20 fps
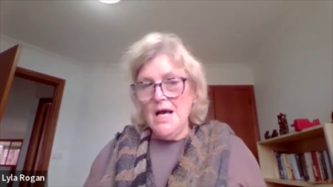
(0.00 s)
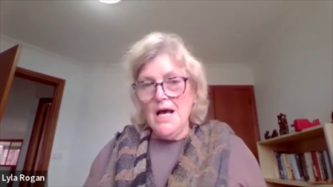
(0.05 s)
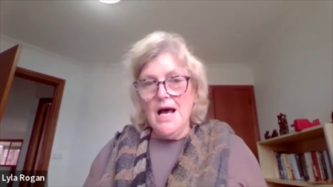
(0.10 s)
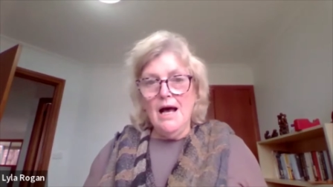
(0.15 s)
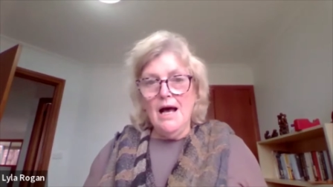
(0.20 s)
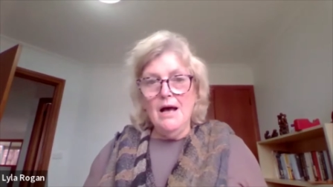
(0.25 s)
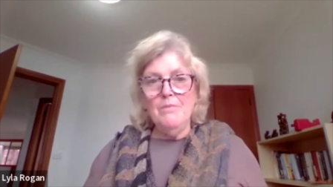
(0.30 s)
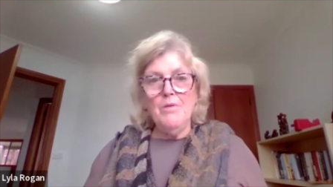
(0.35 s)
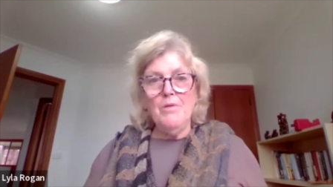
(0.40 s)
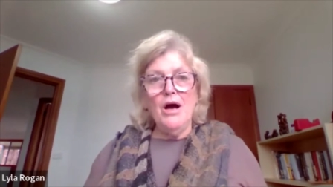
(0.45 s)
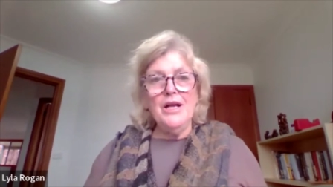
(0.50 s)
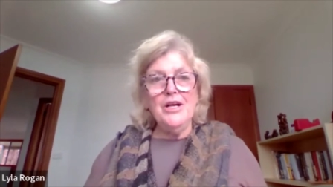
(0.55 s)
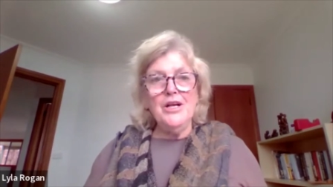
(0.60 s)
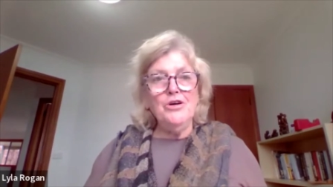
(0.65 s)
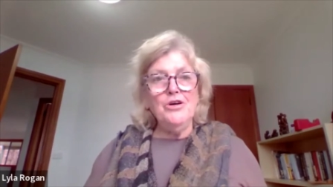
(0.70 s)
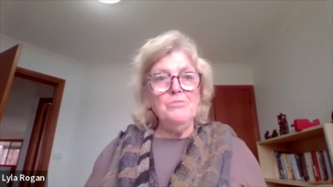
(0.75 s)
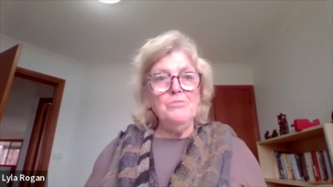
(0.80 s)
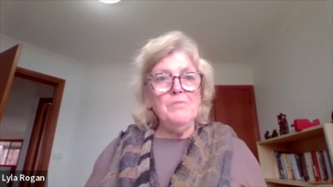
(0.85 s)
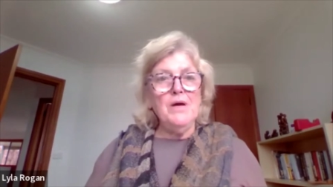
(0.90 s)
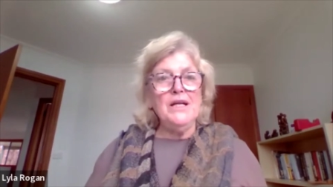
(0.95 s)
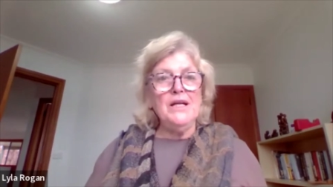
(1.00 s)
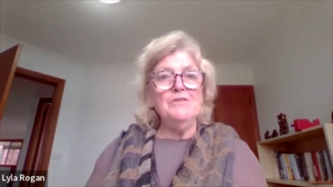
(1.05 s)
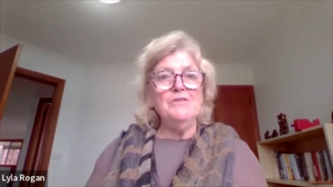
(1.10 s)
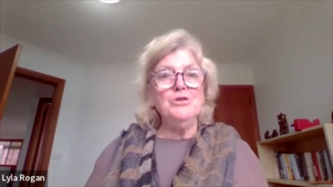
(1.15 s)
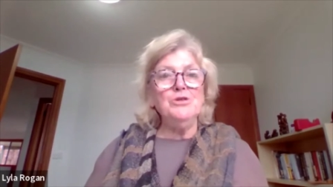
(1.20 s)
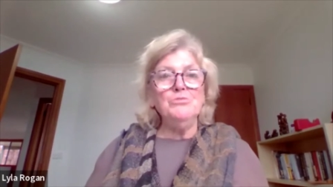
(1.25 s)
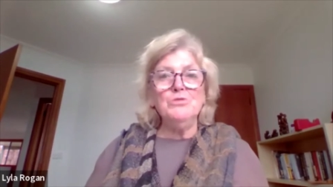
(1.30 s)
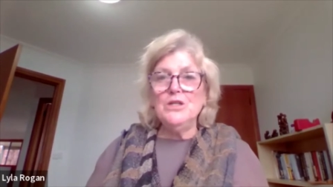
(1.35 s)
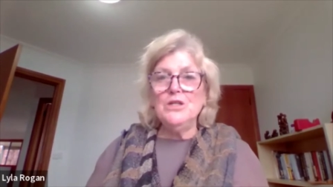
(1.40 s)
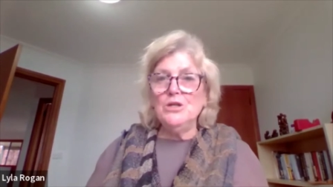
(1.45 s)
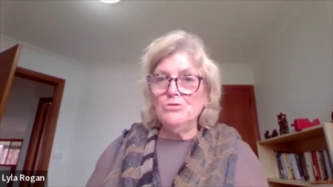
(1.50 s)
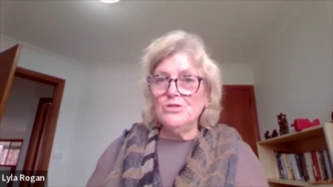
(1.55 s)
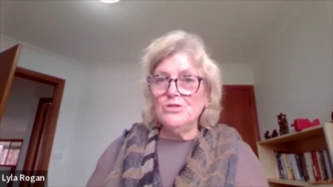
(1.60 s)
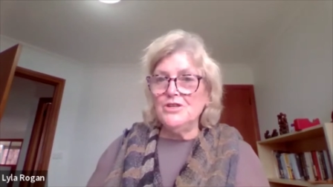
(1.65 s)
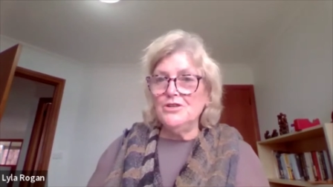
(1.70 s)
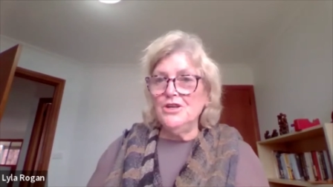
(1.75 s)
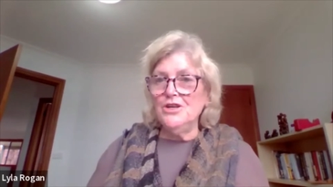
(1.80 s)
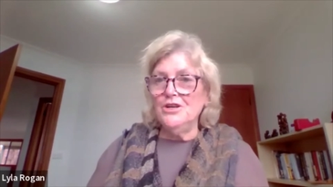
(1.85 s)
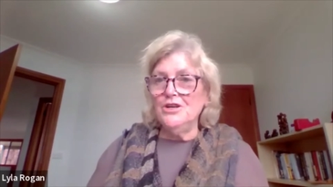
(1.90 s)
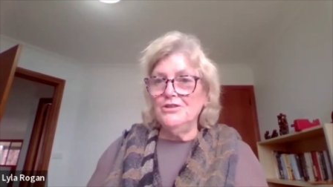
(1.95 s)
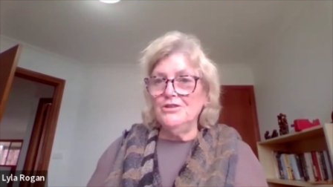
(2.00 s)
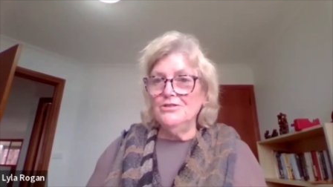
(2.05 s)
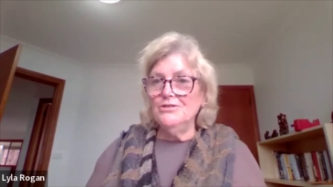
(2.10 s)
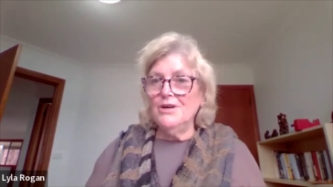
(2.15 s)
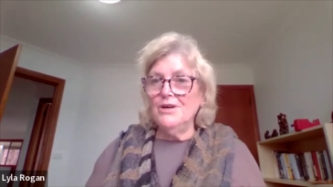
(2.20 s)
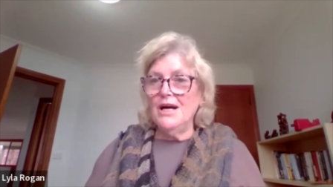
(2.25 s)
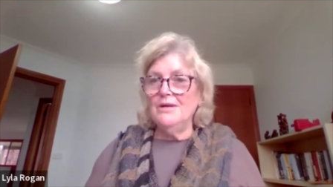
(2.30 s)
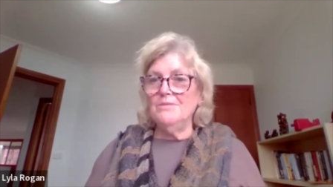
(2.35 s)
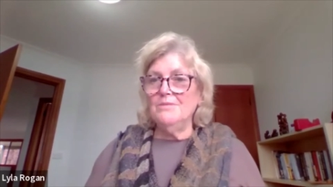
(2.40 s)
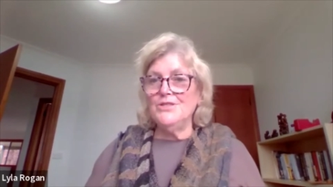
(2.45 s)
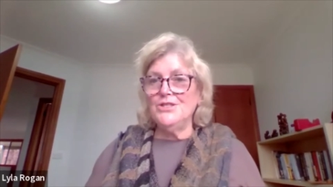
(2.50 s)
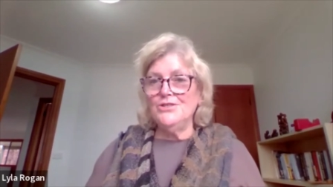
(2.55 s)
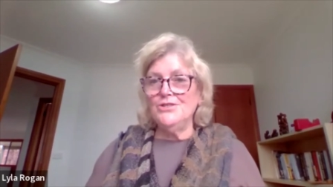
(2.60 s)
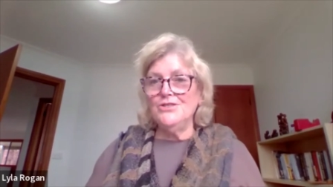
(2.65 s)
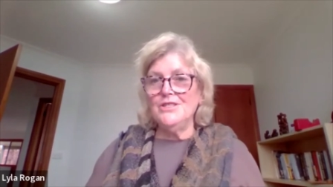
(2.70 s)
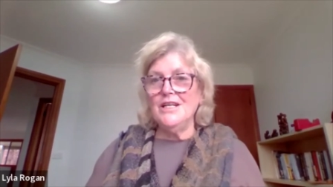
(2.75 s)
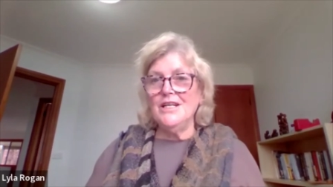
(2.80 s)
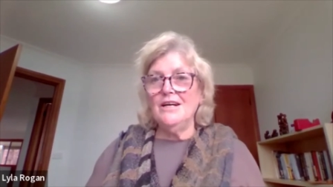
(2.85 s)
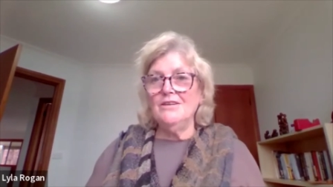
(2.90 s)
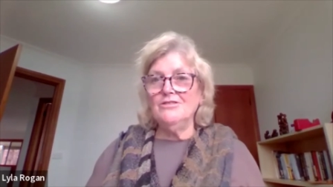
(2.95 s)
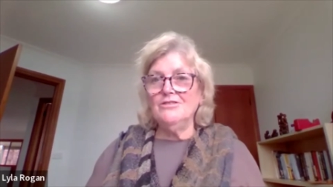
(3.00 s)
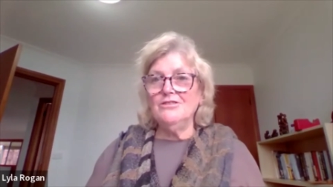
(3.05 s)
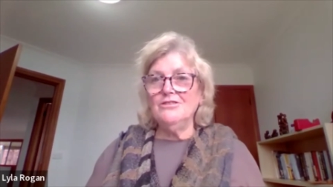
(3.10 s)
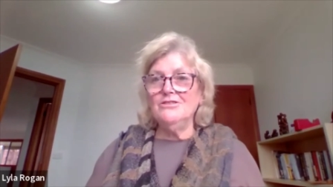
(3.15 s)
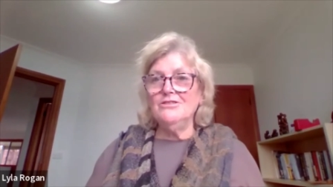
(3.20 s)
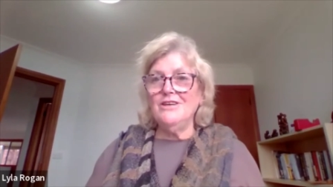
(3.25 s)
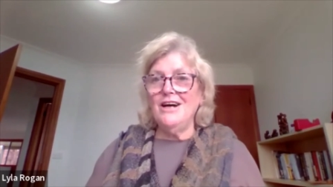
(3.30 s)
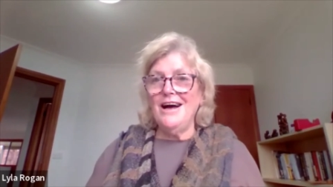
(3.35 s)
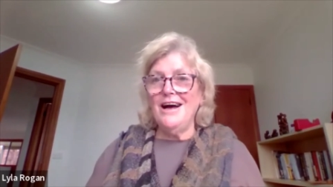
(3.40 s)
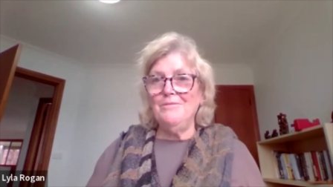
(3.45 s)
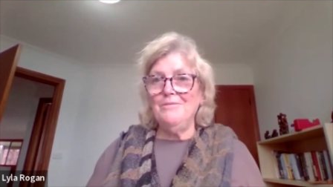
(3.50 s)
I know many of you will also know Susan Engel,